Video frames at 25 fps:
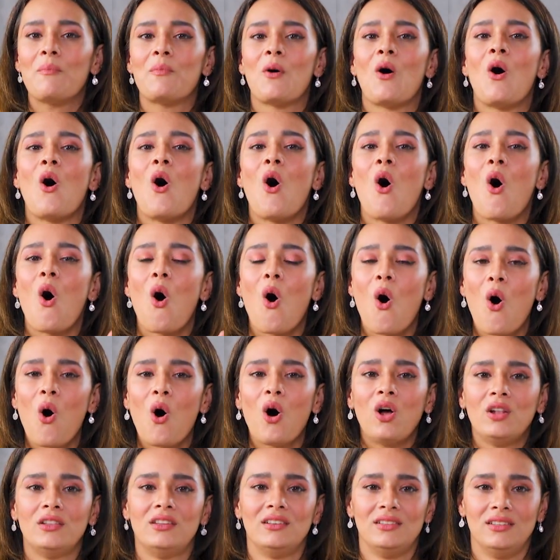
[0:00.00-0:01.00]
up
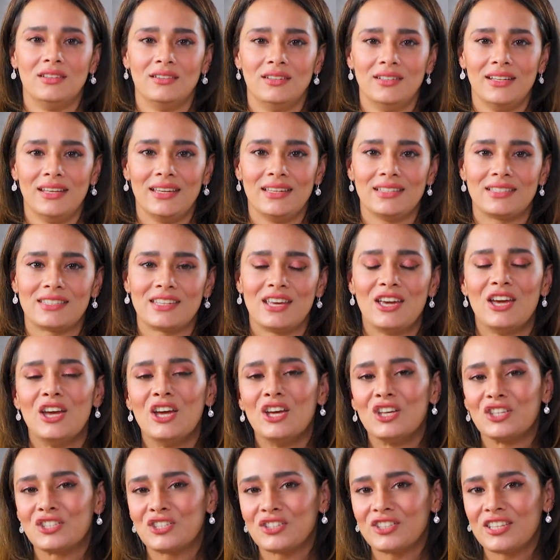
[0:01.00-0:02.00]
all the learnings.
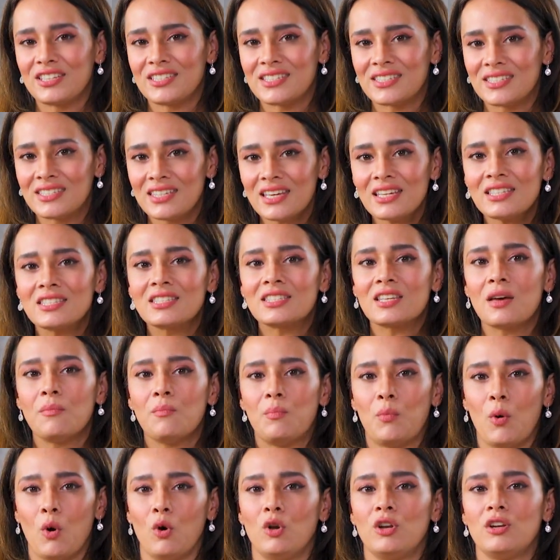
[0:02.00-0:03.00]
So the 6th
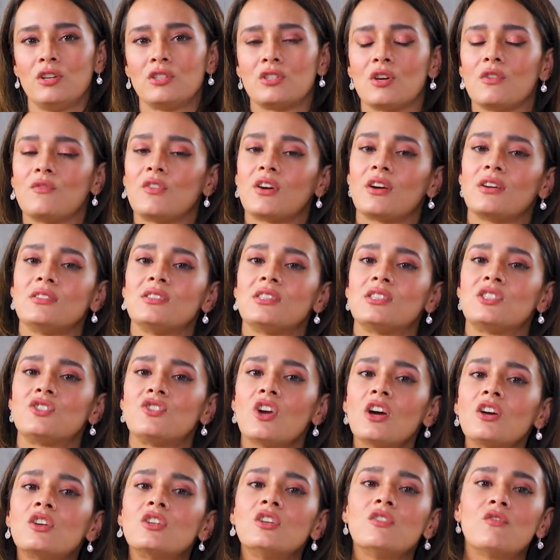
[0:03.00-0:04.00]
component of a
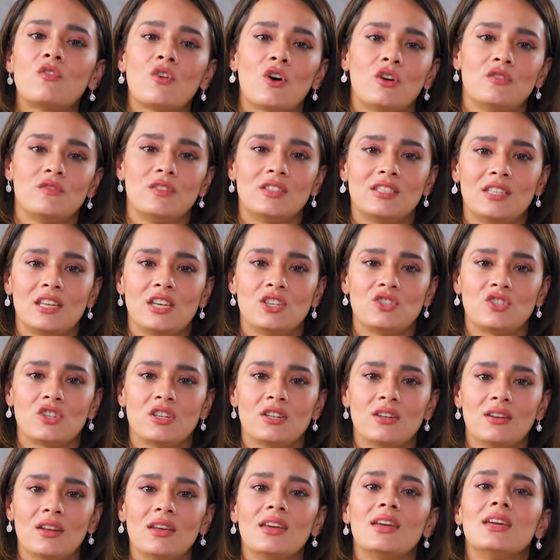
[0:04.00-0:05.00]
constructive
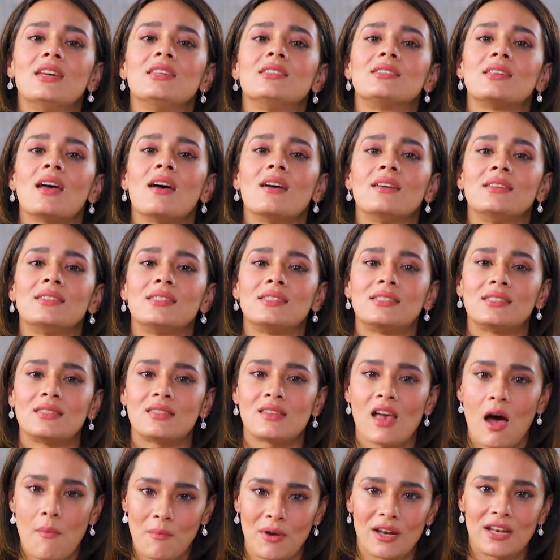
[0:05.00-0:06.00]
conversation is
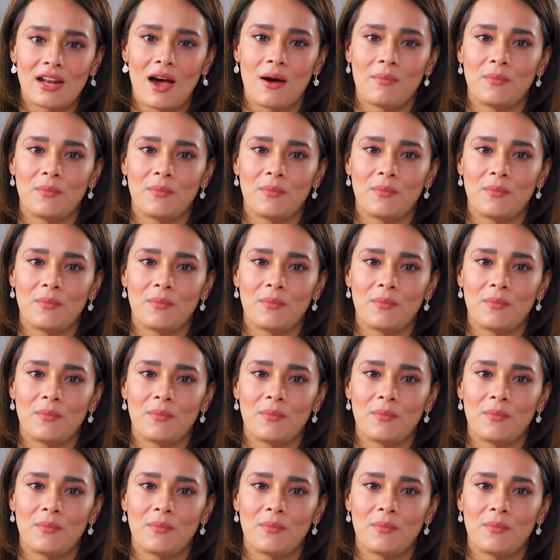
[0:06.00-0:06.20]
sum it